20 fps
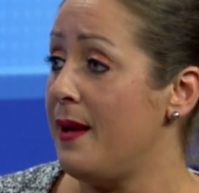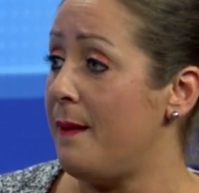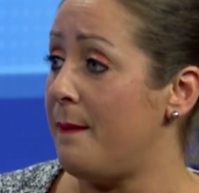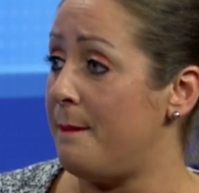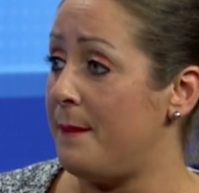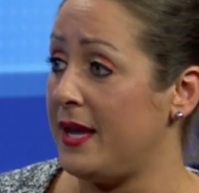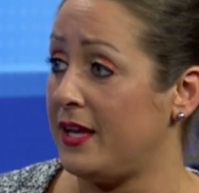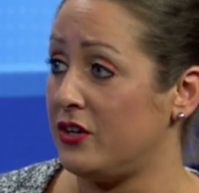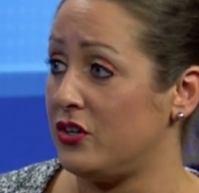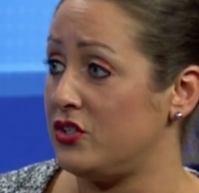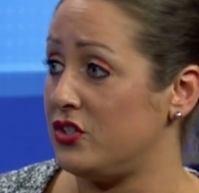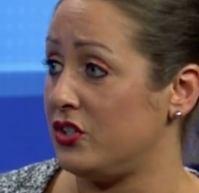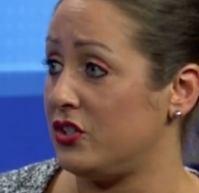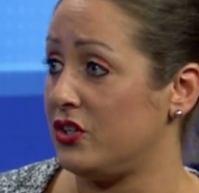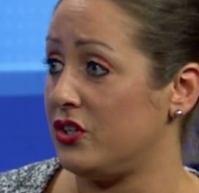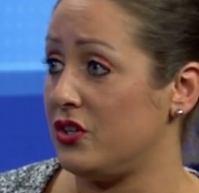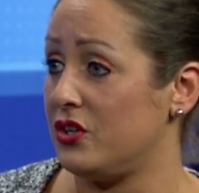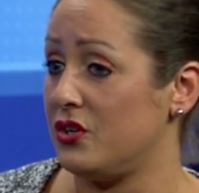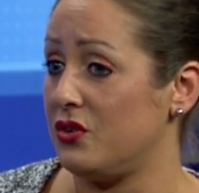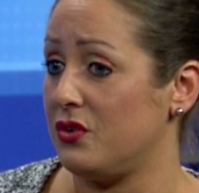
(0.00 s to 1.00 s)

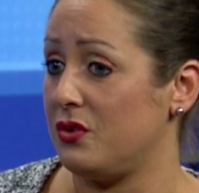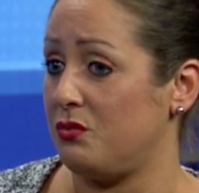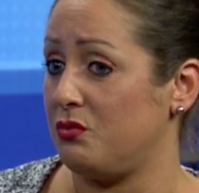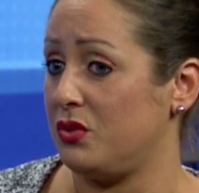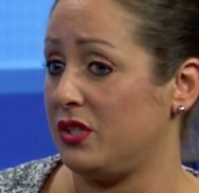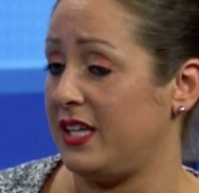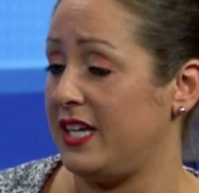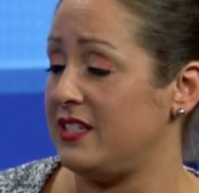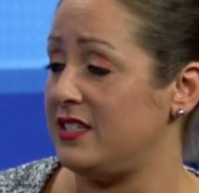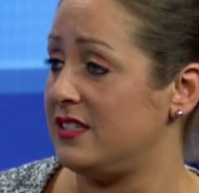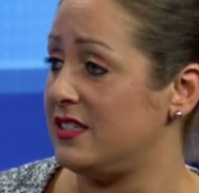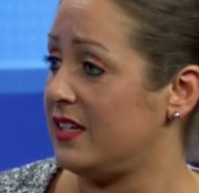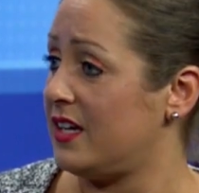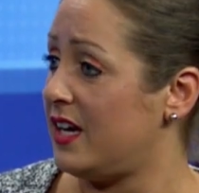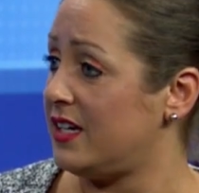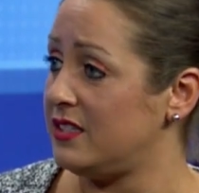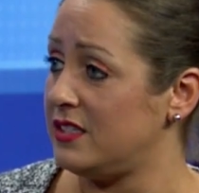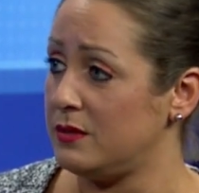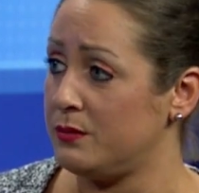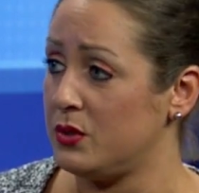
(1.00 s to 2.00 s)
manager relates to
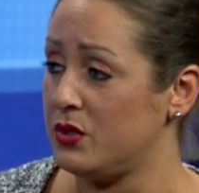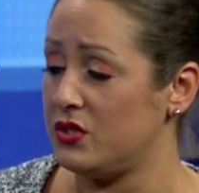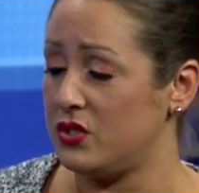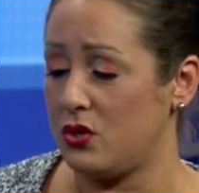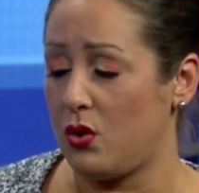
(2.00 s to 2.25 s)
customers,